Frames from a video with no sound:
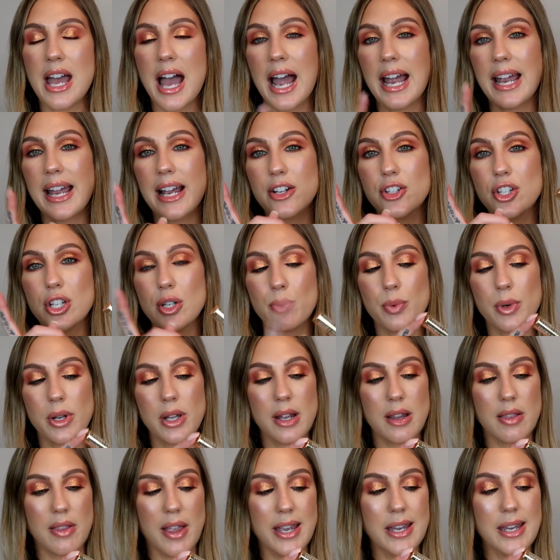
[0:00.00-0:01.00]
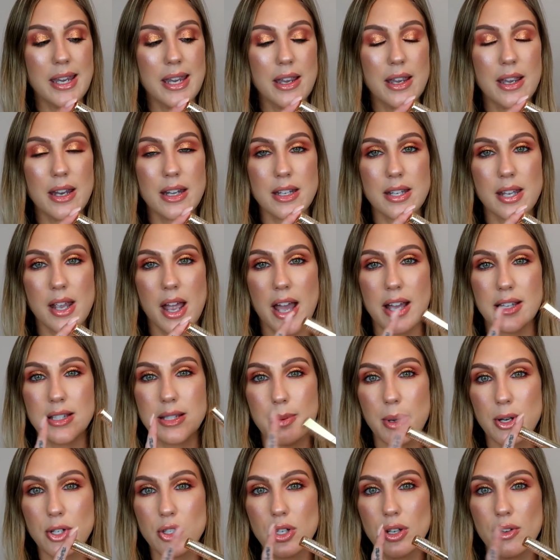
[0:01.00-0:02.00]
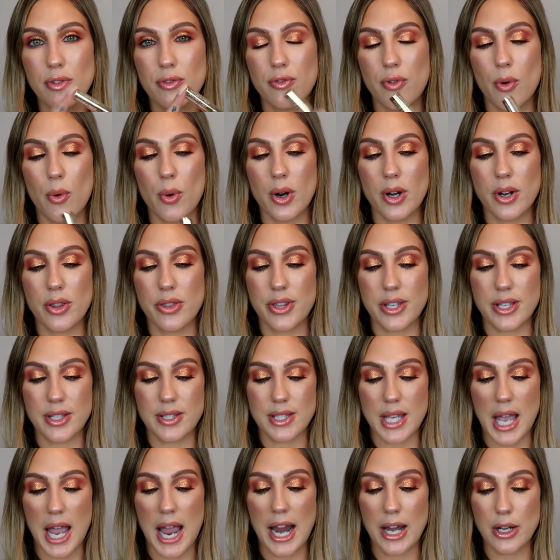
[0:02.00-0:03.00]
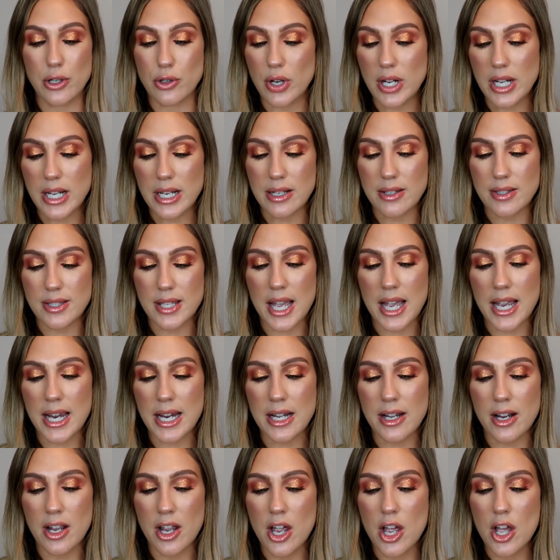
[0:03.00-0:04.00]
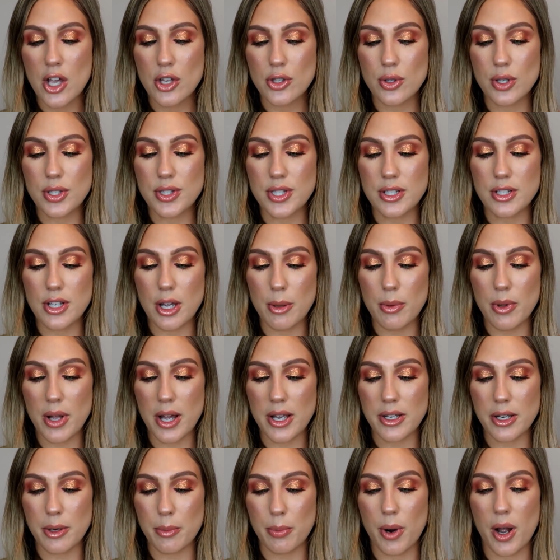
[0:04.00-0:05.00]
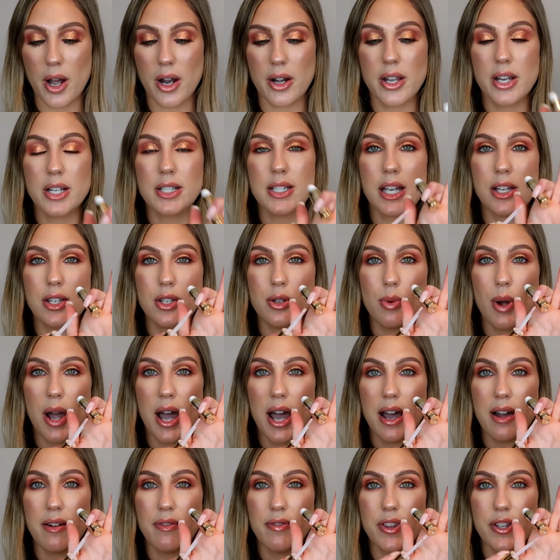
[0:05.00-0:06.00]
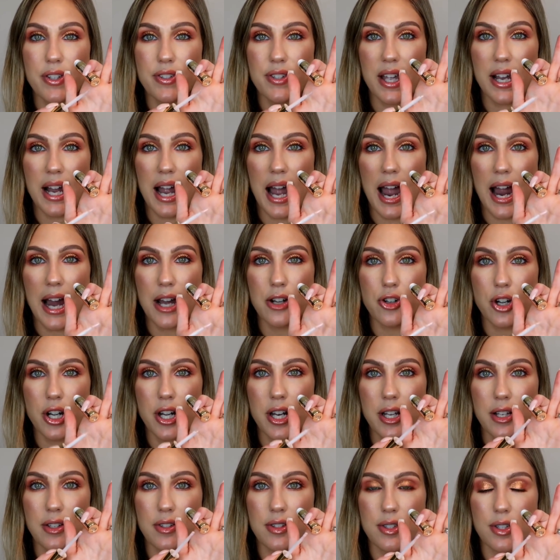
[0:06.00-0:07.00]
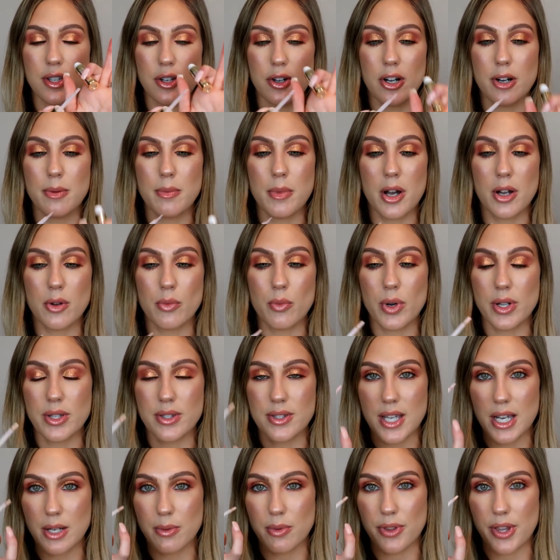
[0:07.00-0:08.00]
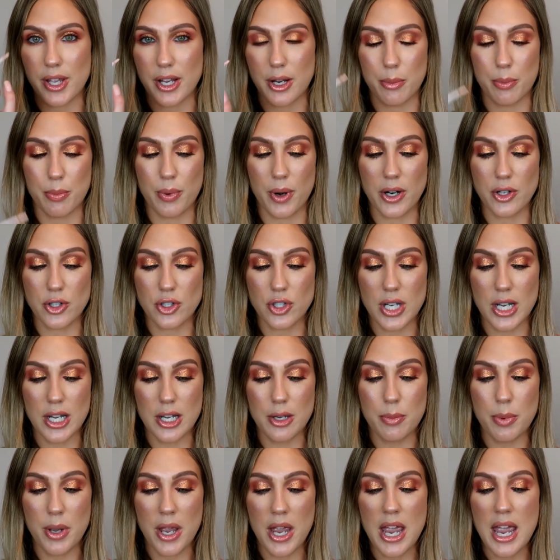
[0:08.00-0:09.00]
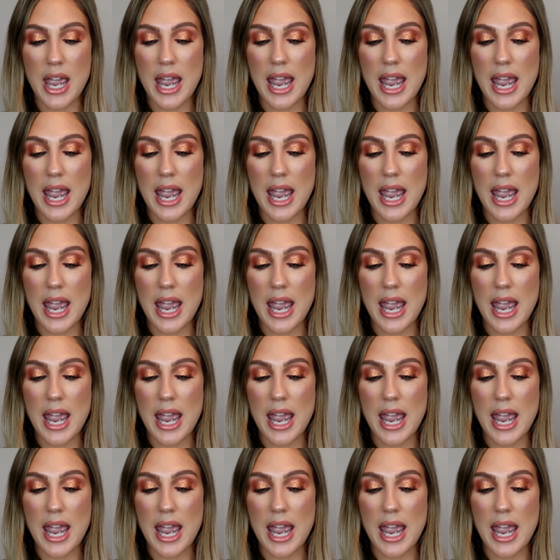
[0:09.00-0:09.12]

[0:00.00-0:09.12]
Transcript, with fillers: I actually really like it, especially for this hydrating side. So it's a double-ended product and you have this like hydrating serum on one side with like a brush tip.